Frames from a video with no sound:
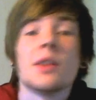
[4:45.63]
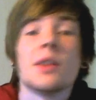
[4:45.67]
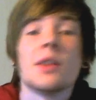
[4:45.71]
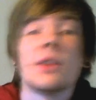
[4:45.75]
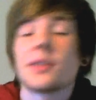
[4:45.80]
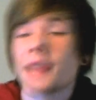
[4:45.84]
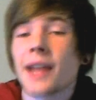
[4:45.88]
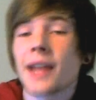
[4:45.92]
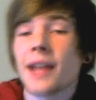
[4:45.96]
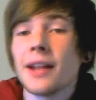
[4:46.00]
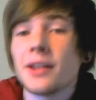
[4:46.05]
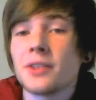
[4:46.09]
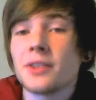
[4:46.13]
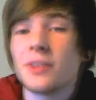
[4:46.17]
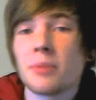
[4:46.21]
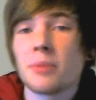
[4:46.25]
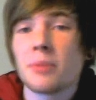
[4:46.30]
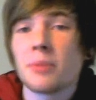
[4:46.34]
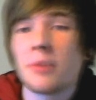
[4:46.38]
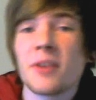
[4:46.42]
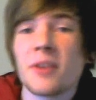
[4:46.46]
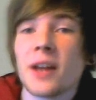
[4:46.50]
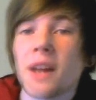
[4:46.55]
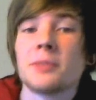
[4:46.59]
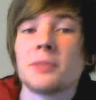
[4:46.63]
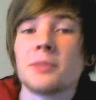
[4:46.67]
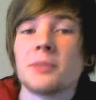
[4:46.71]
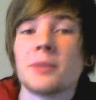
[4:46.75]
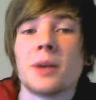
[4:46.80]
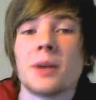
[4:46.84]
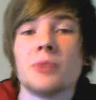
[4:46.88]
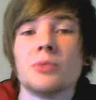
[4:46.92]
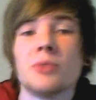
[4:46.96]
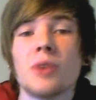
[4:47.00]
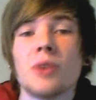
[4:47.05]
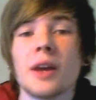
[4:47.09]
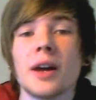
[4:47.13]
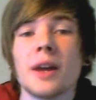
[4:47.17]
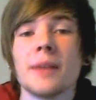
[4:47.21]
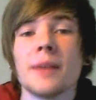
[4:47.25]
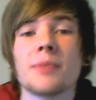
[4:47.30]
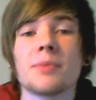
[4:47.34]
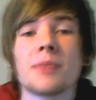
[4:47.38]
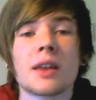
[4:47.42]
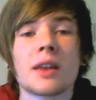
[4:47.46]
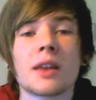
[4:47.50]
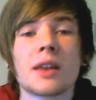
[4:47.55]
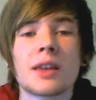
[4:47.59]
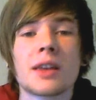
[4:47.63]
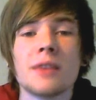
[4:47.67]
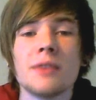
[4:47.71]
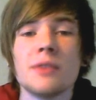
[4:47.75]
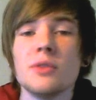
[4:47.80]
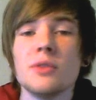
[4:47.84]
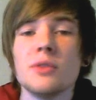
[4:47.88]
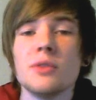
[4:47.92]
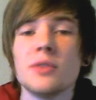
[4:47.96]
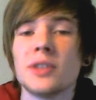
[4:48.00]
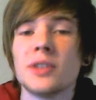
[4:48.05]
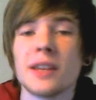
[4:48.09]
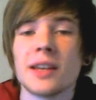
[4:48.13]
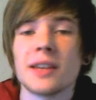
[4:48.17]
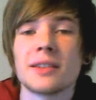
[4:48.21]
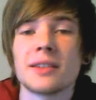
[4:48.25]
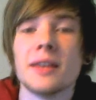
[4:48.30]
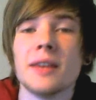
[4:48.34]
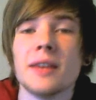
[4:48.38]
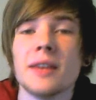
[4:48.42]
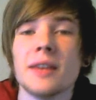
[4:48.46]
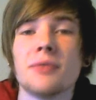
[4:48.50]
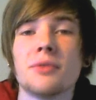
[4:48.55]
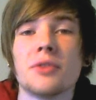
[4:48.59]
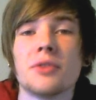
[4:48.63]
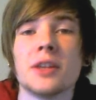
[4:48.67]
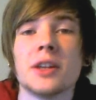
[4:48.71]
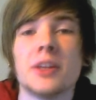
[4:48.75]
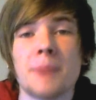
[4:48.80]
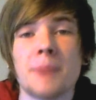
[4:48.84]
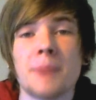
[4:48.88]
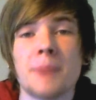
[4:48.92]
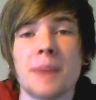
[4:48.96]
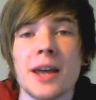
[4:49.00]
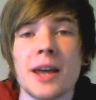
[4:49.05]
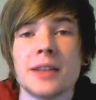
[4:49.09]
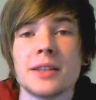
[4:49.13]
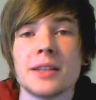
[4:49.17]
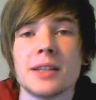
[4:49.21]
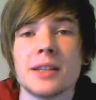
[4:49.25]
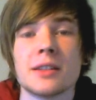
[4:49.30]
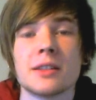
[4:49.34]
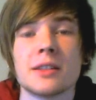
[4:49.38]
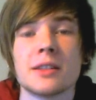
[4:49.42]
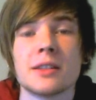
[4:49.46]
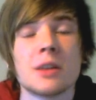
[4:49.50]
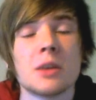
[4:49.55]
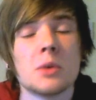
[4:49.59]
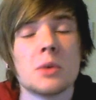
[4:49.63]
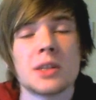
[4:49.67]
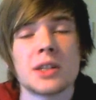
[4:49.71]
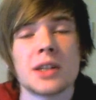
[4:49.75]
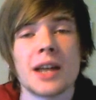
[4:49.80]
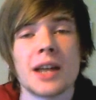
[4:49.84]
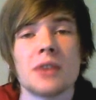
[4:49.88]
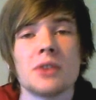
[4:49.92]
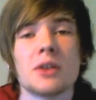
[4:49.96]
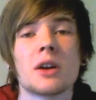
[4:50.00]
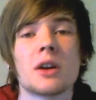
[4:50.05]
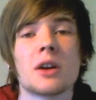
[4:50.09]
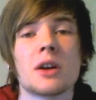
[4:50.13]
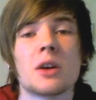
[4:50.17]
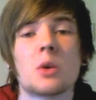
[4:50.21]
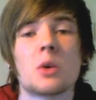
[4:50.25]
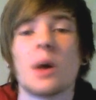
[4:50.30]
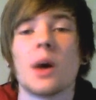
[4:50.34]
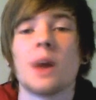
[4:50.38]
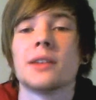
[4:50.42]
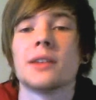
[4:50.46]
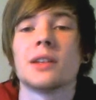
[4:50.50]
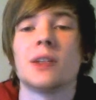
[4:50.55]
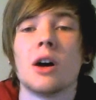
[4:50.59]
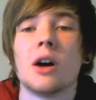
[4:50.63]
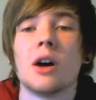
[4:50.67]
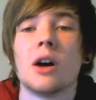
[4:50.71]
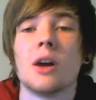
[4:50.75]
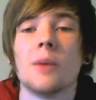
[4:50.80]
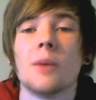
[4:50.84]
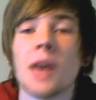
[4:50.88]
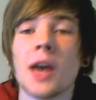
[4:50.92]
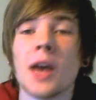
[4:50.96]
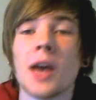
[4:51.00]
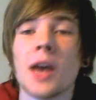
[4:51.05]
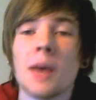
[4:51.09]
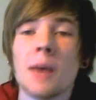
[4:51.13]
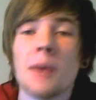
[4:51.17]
The skeleton provided to my right gives you 16 free spaces, which sounds like quite a lot,